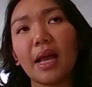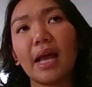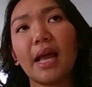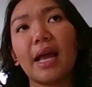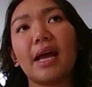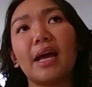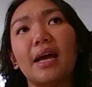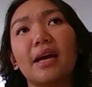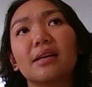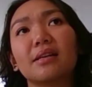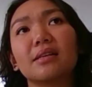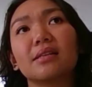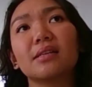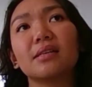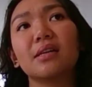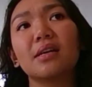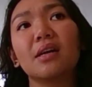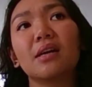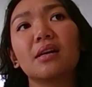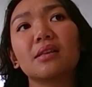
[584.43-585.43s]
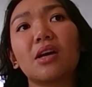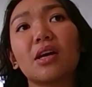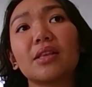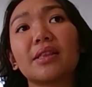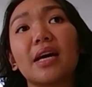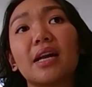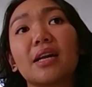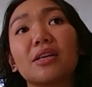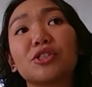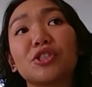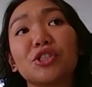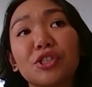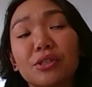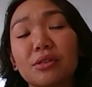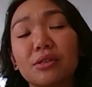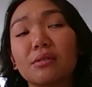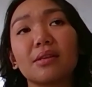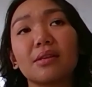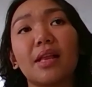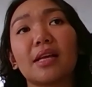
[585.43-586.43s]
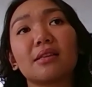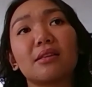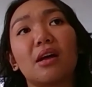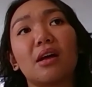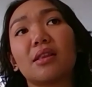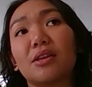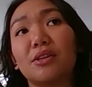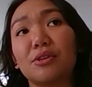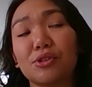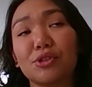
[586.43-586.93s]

And not that you